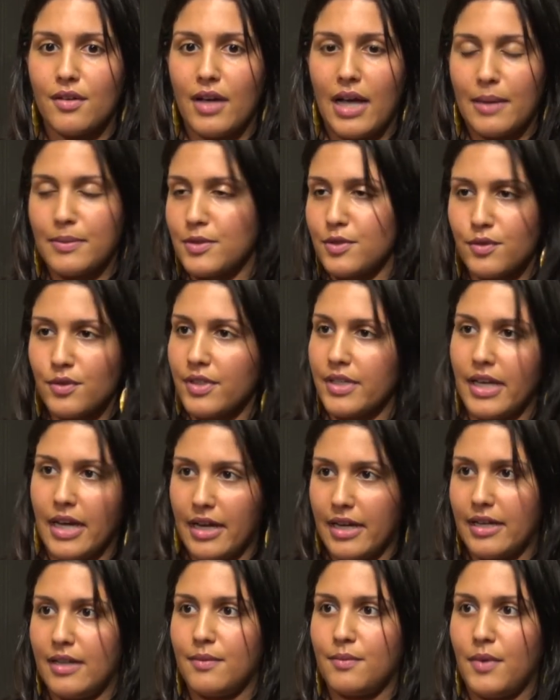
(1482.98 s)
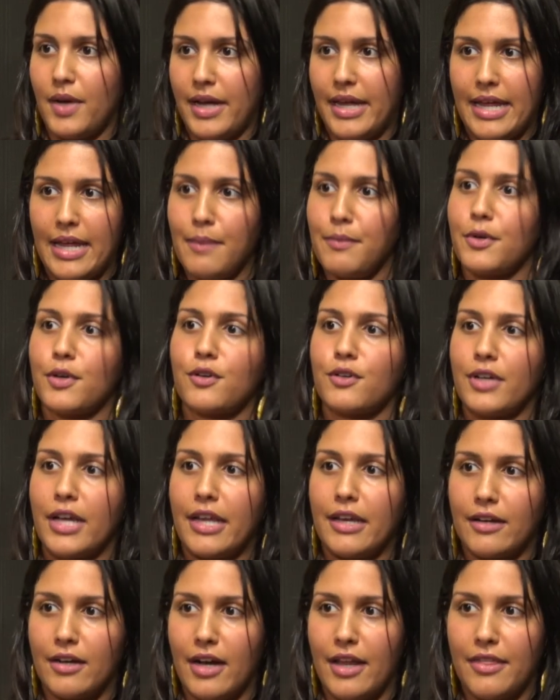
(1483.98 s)
absolutely, I, I am a
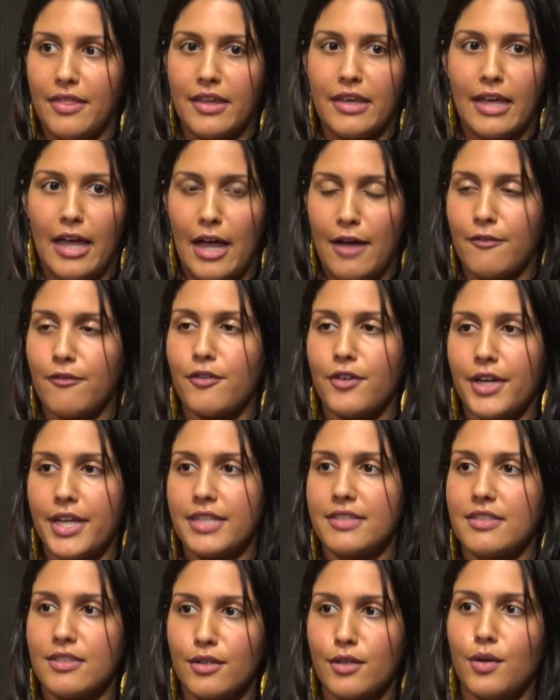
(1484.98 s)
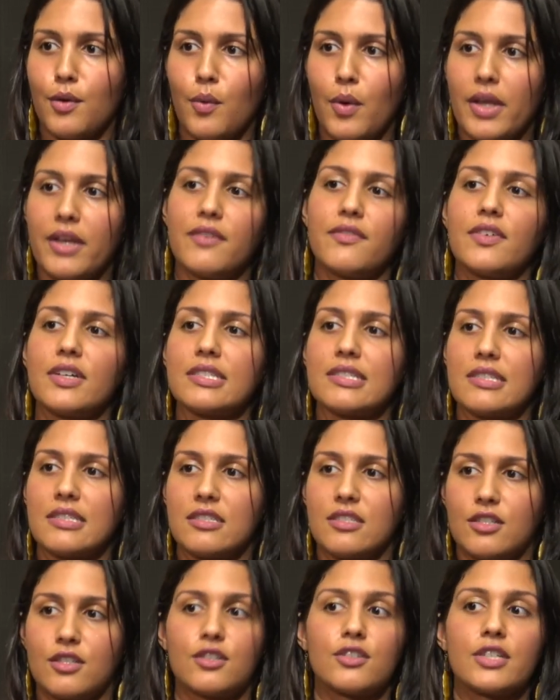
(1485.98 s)
creator. I think every single one of us
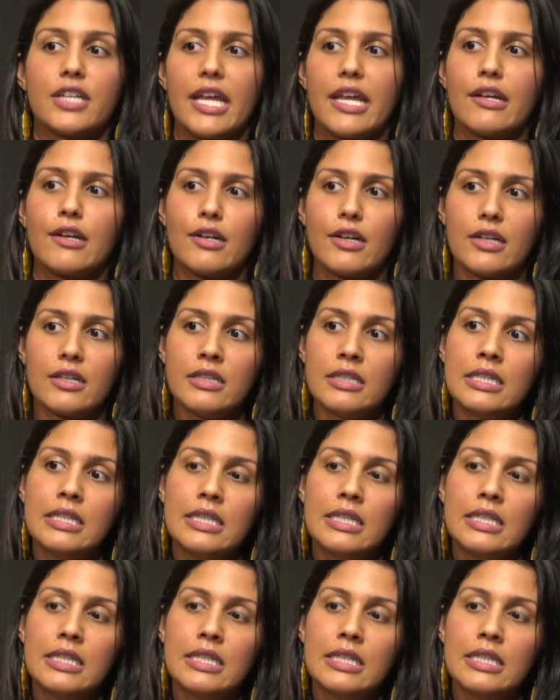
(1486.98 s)
is a creator.